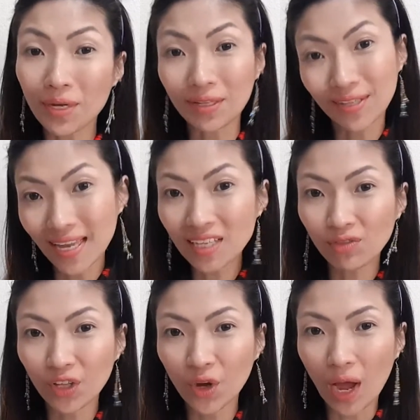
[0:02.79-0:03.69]
In today's
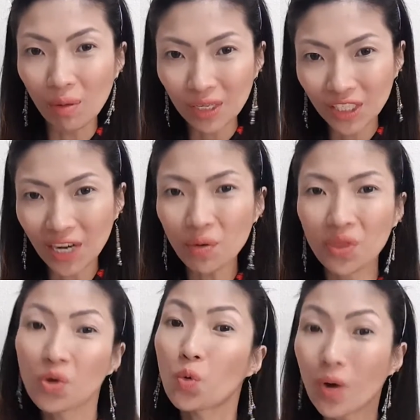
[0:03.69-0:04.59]
video, I will share with
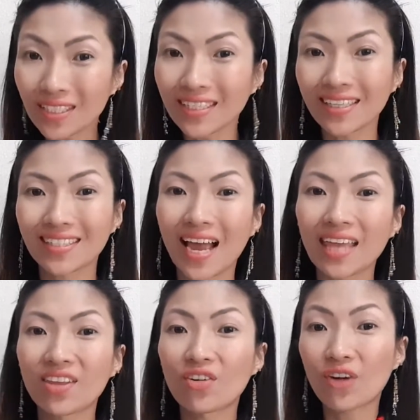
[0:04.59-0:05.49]
you what's
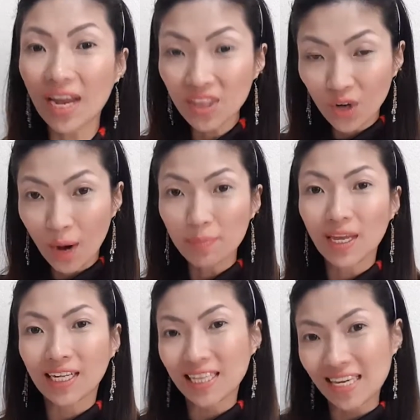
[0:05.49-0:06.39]
inside the Raindrop
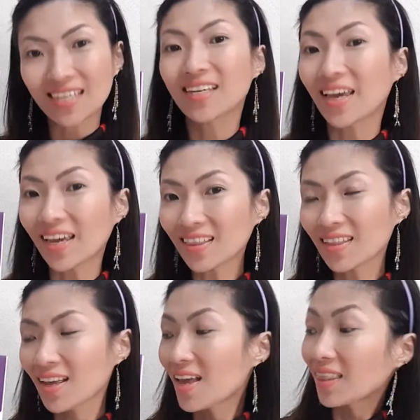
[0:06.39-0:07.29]
Technique kit.
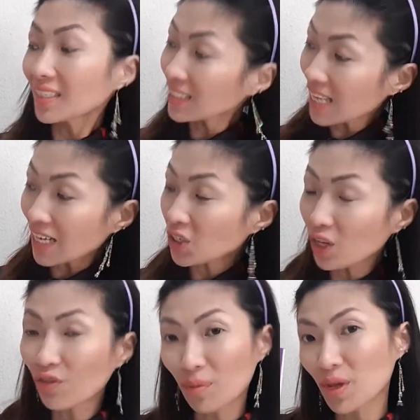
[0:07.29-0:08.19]
This is
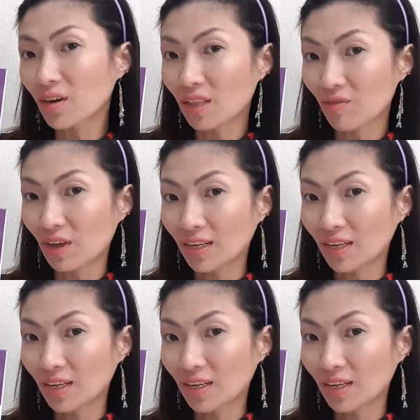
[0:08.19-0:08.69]
actually from Young Living.